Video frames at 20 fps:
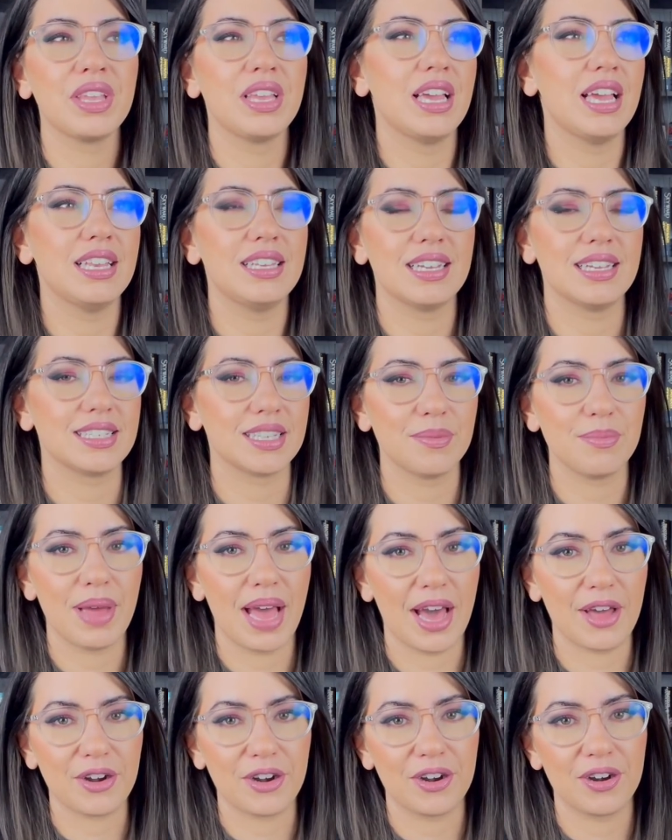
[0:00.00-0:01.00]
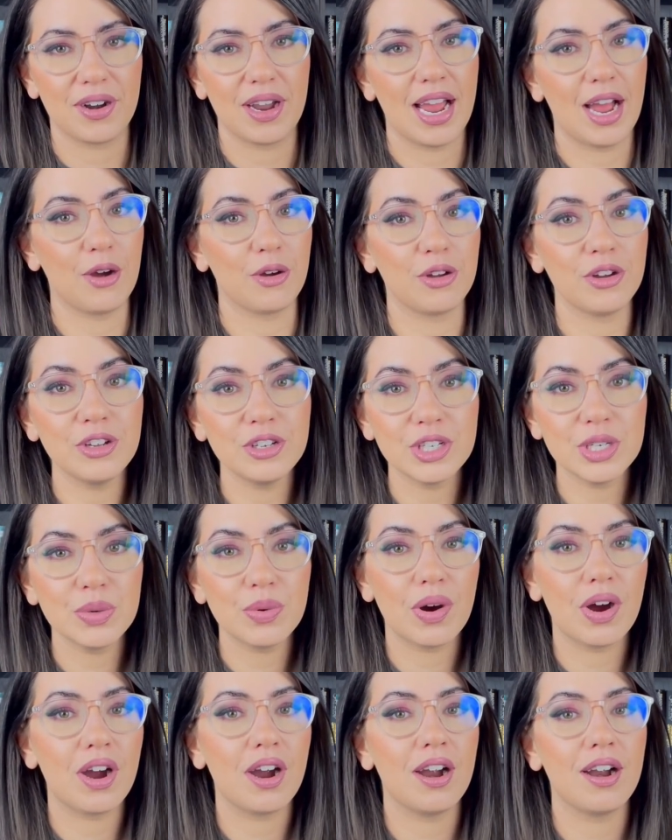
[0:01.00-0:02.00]
it doesn't matter how good you
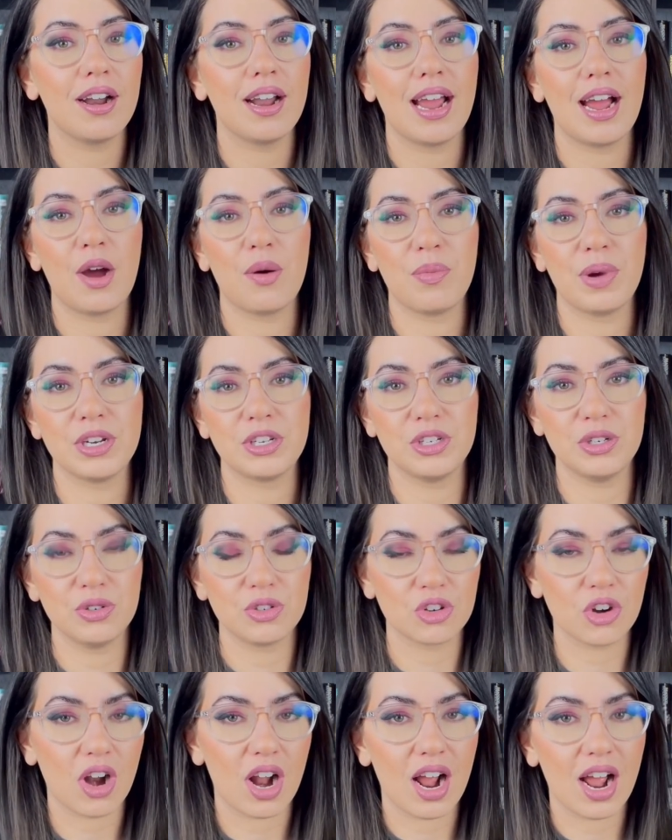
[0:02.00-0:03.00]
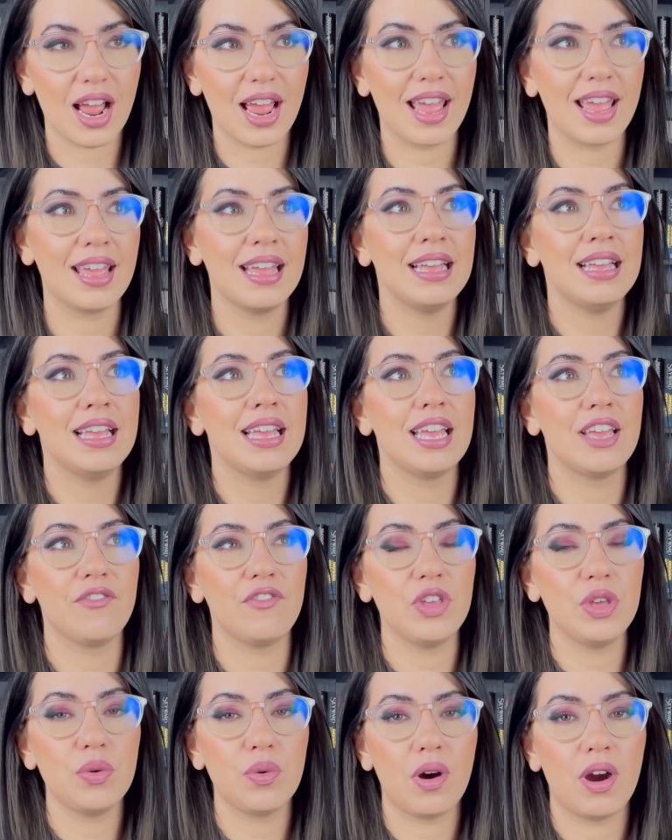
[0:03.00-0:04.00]
are, how much you try,
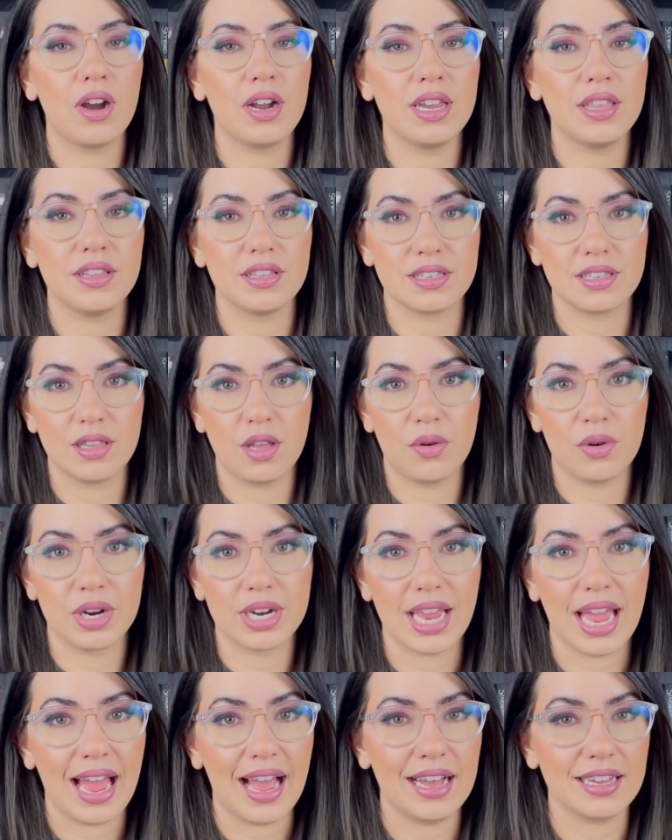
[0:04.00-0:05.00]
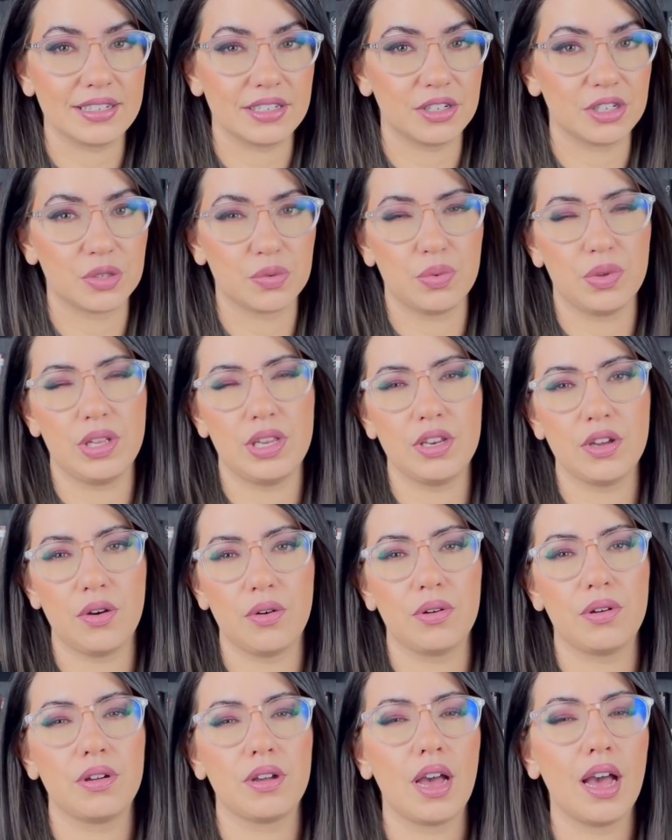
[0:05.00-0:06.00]
if you are in this lower caste, there's really
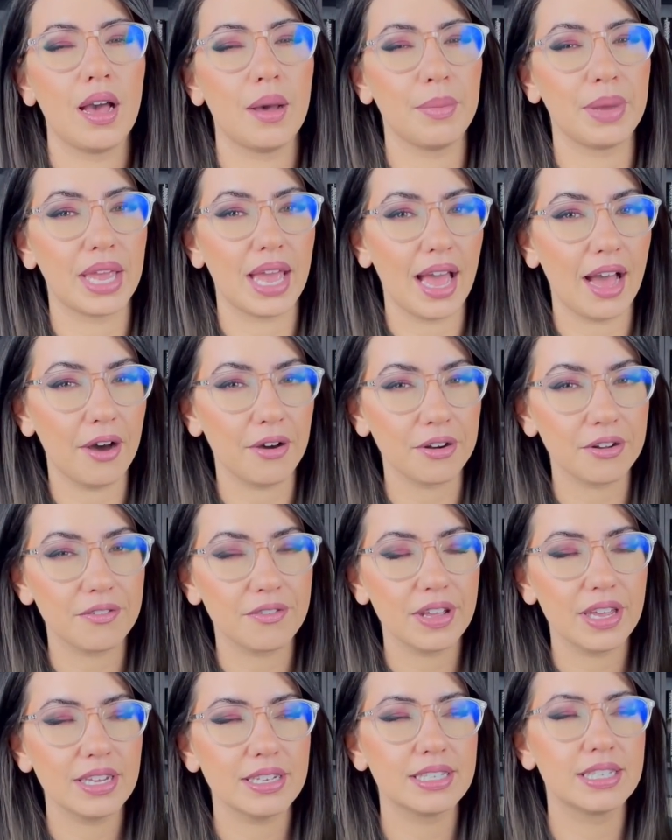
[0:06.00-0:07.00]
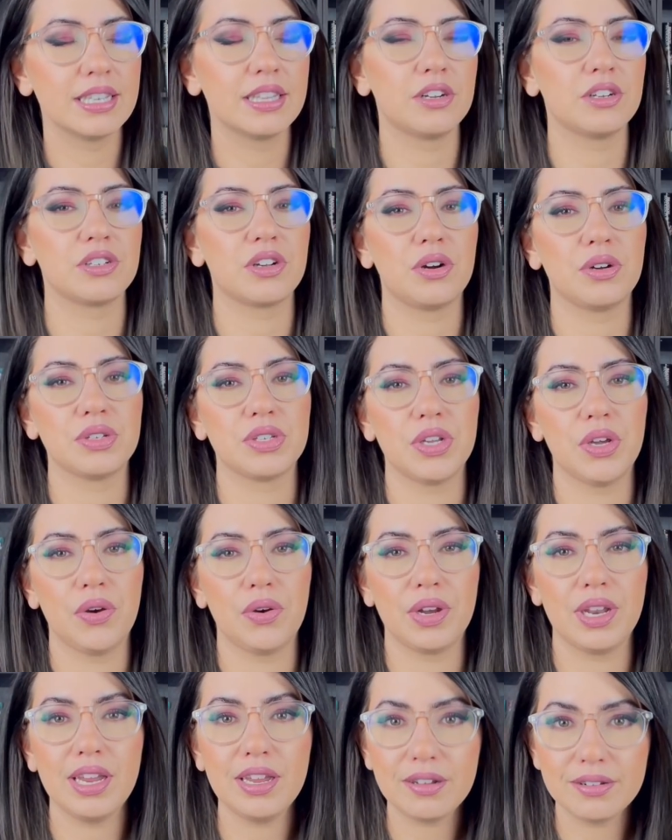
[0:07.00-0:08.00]
no coming out of it. There's also
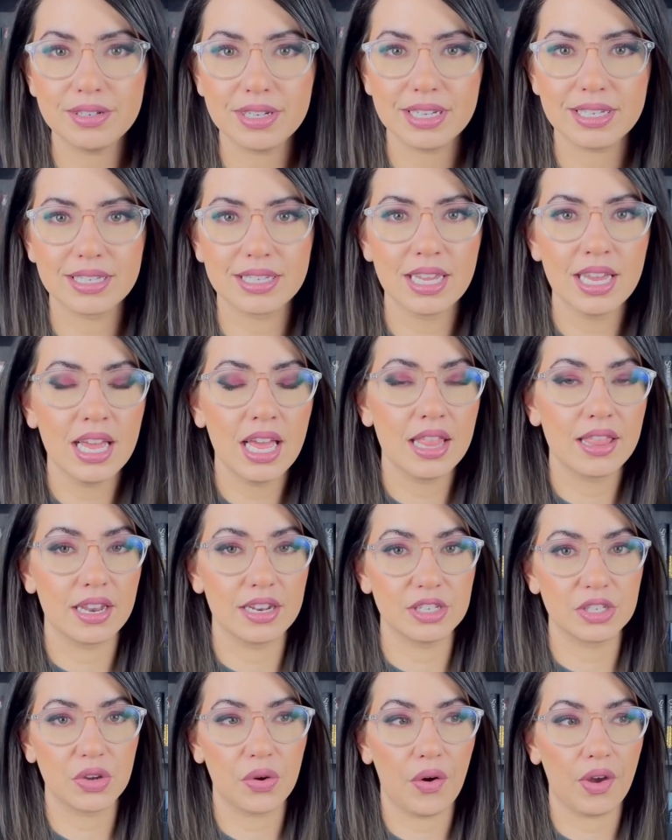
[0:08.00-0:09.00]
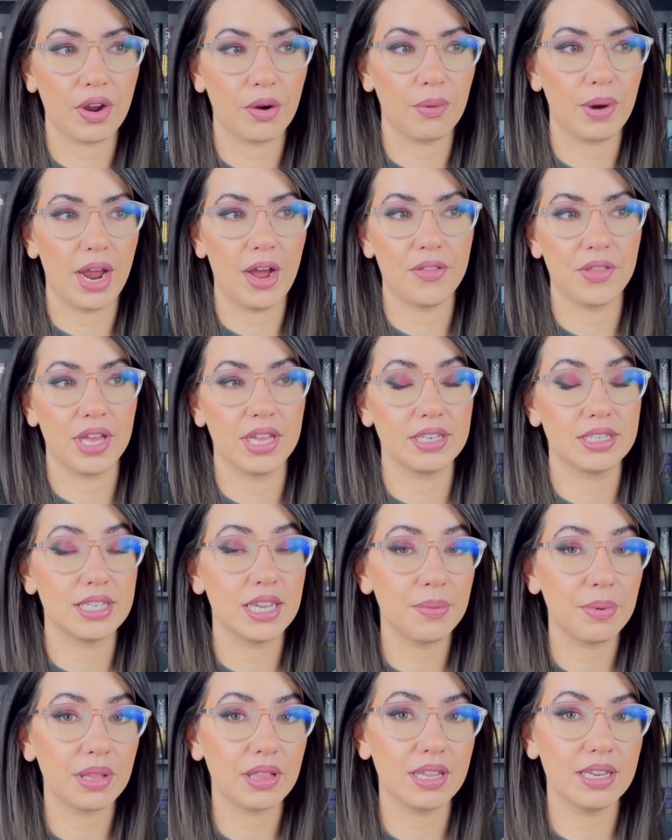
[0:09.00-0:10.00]
an illness that is going around that
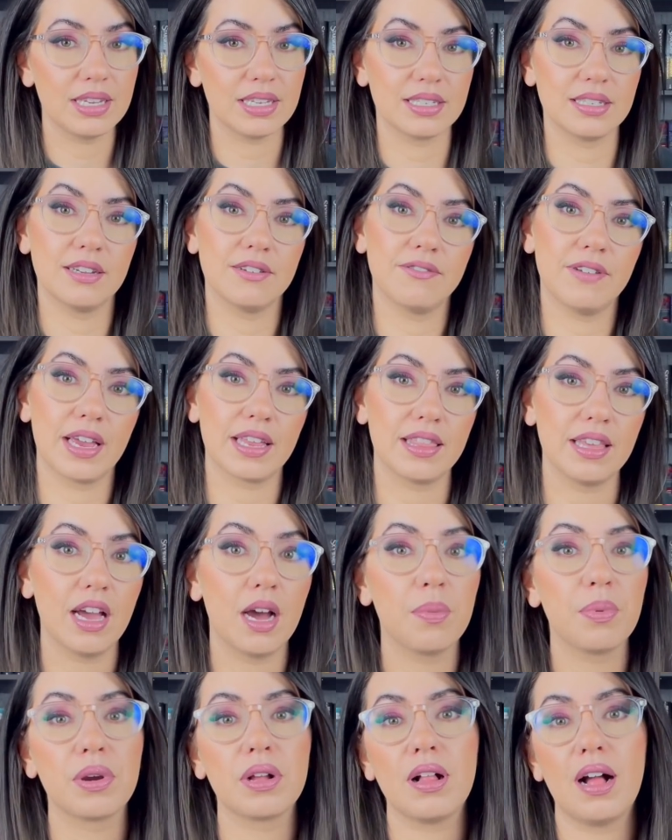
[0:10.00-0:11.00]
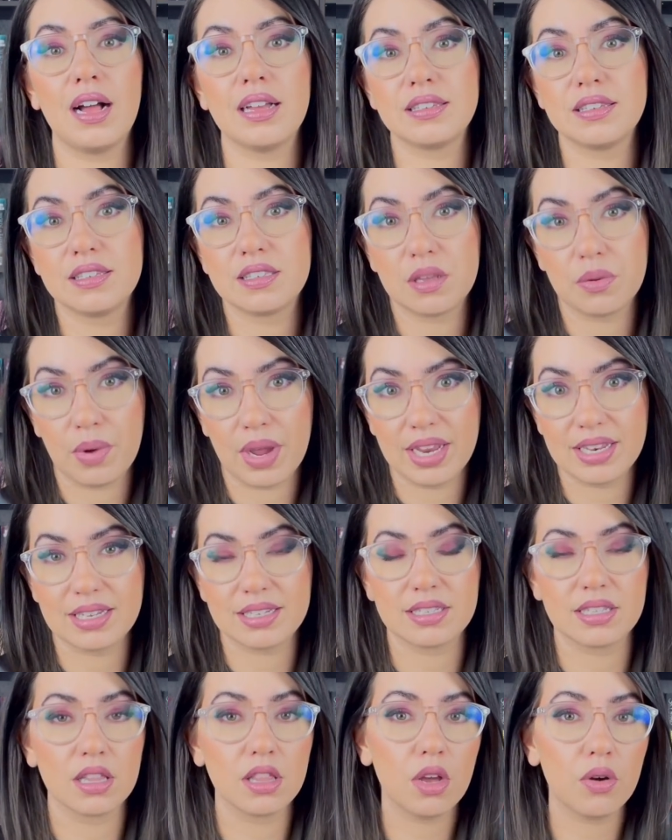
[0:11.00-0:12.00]
typically doesn't affect the upper classes the way it
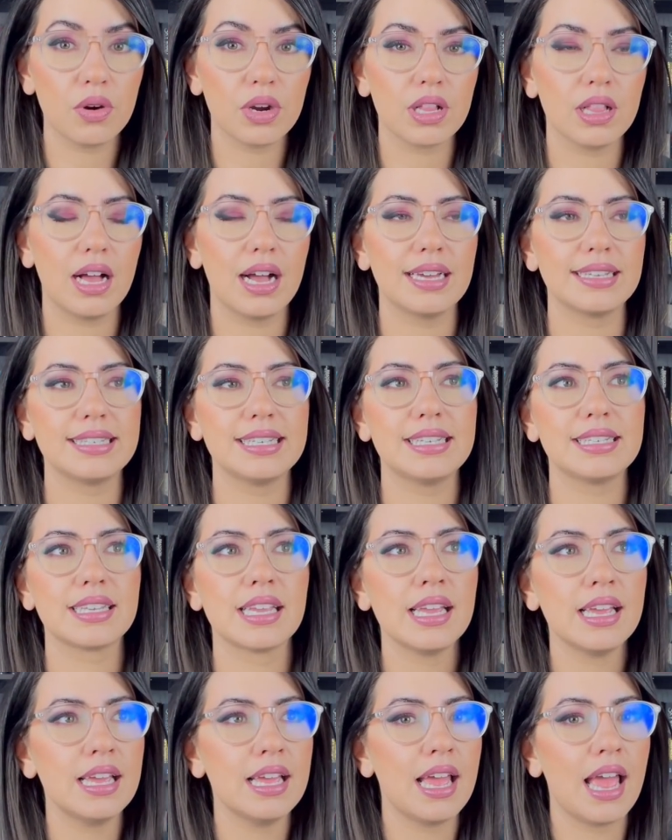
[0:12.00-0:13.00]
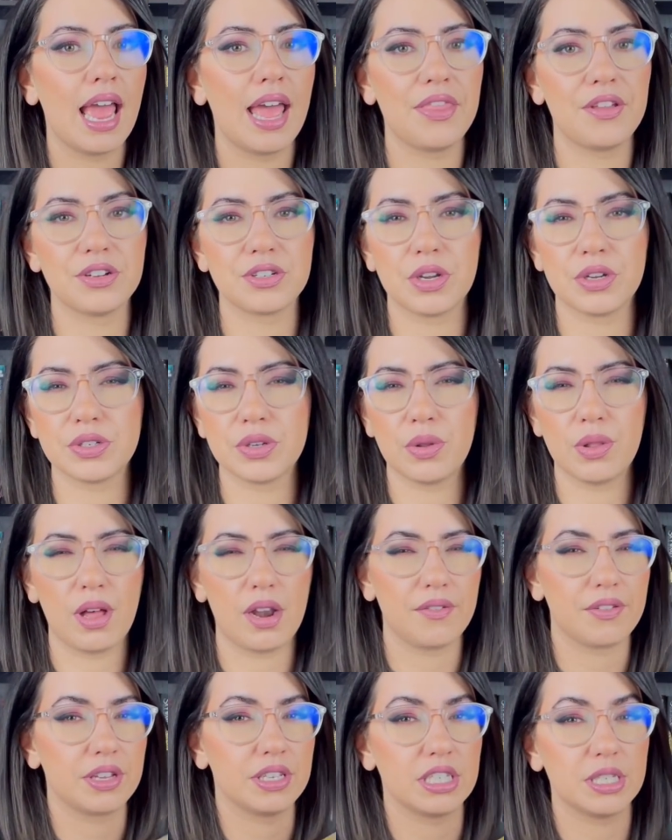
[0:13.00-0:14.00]
does the lower classes. And there's also a lot
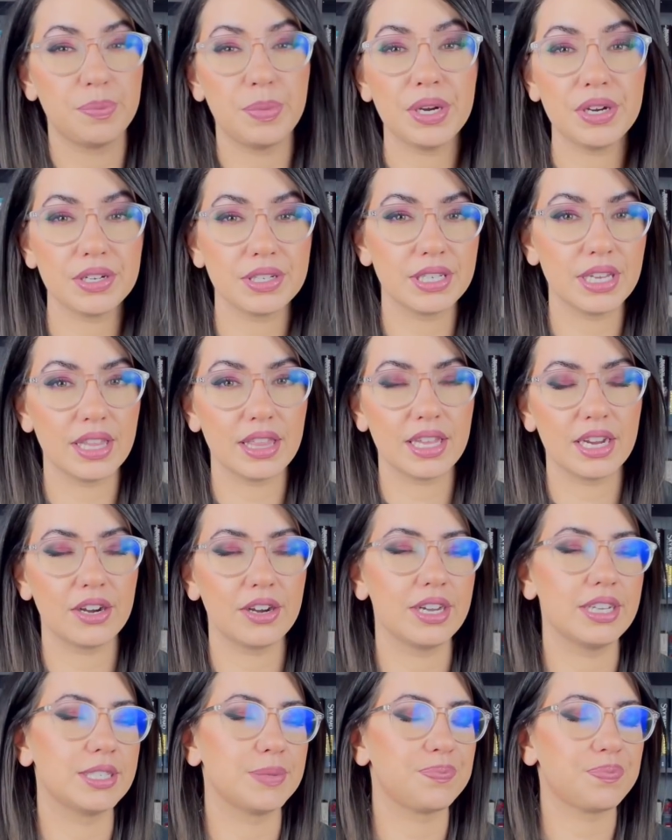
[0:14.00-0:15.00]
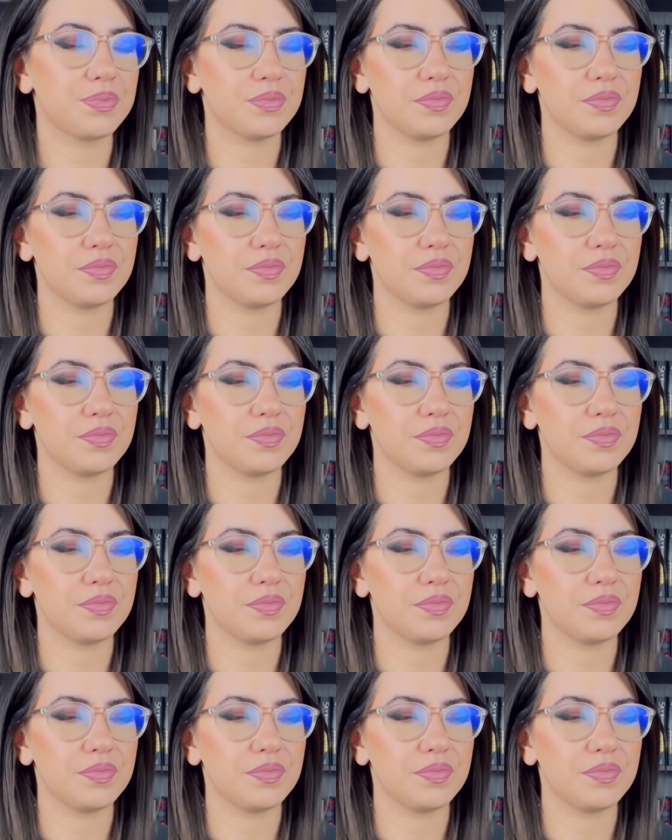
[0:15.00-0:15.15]
of conspiracy theories.